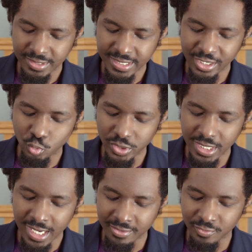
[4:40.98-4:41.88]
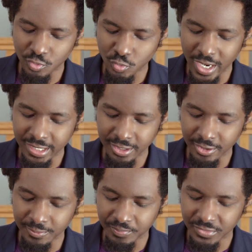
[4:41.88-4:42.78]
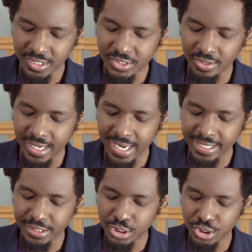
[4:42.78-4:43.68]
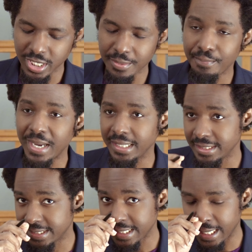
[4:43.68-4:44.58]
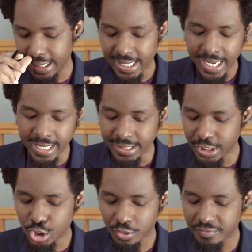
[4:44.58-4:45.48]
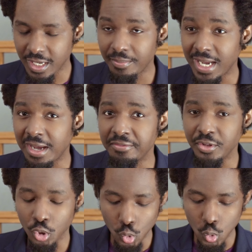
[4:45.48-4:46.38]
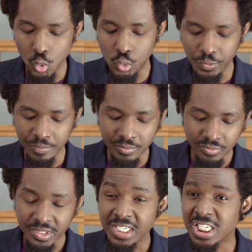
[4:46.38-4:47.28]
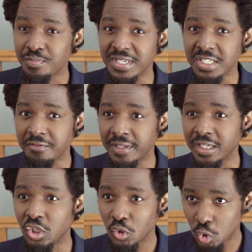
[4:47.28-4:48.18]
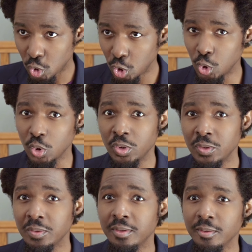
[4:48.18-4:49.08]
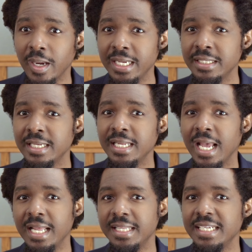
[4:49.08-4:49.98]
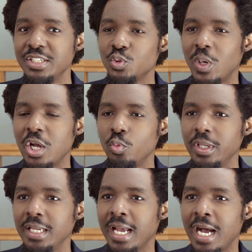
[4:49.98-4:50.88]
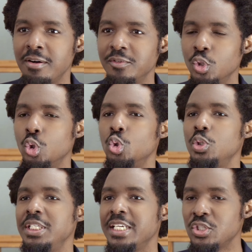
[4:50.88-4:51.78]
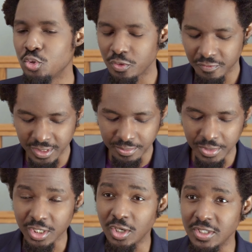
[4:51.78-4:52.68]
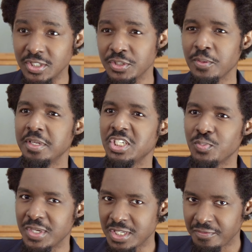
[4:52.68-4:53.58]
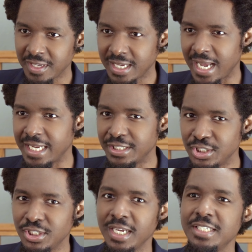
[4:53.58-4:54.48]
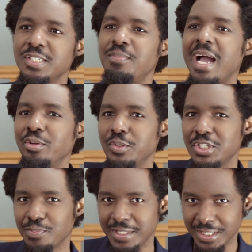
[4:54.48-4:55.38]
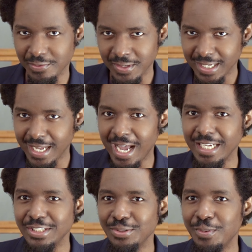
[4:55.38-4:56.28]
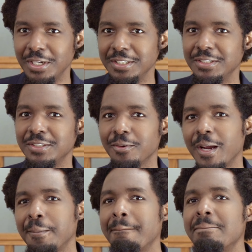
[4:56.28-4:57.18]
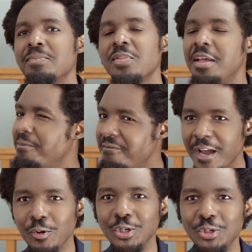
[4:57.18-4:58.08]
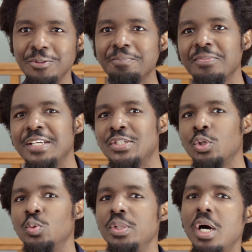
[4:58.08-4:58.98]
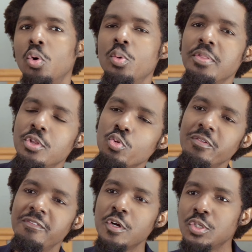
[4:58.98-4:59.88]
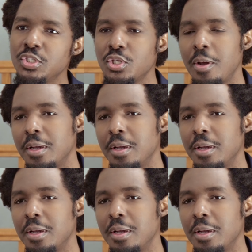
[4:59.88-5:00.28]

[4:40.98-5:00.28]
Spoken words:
that we have right here. These are the antigen binding site, and each of them have their own specific look. All right, and that is why we have the goodness to fit, because specific antigens bind with specific antibodies. All right, very good. So now the reverse